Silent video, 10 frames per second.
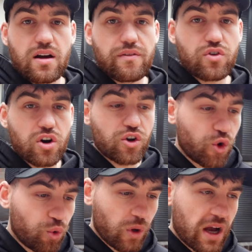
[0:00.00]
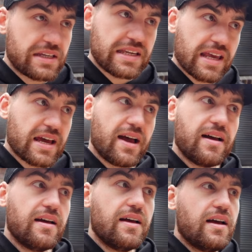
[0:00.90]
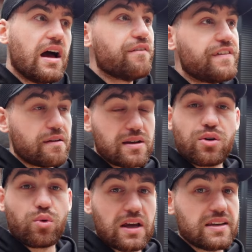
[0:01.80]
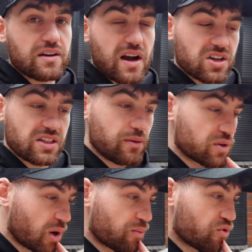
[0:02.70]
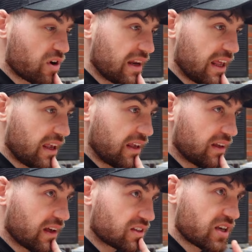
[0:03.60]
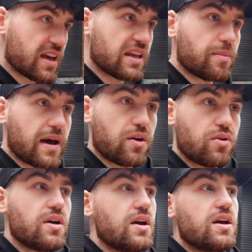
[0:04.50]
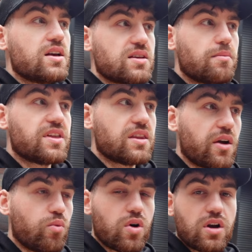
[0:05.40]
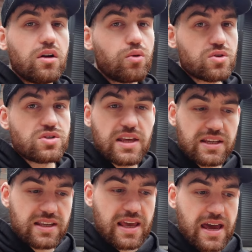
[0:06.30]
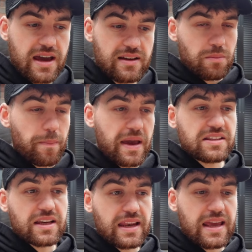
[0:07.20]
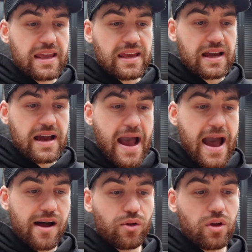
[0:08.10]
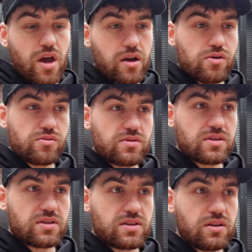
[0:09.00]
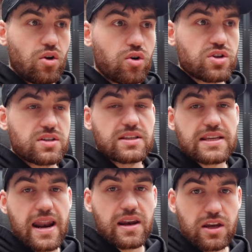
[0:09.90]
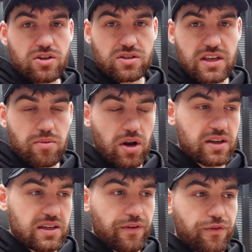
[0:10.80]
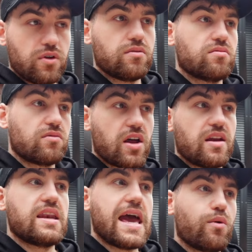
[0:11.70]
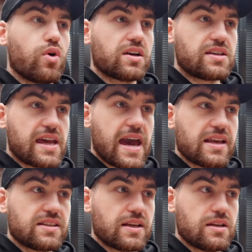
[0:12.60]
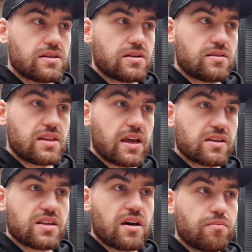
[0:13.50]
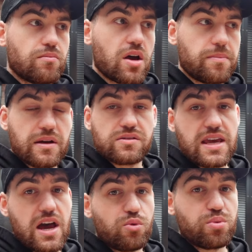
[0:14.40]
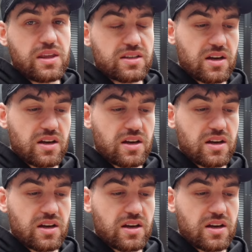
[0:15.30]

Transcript: I've got a cool idea, a very cool idea actually, which I'm really excited about. Something that I want to launch this year, but basically Al owns not just the talent agency, but like different kind of networks, I guess, and things that might be able to help with this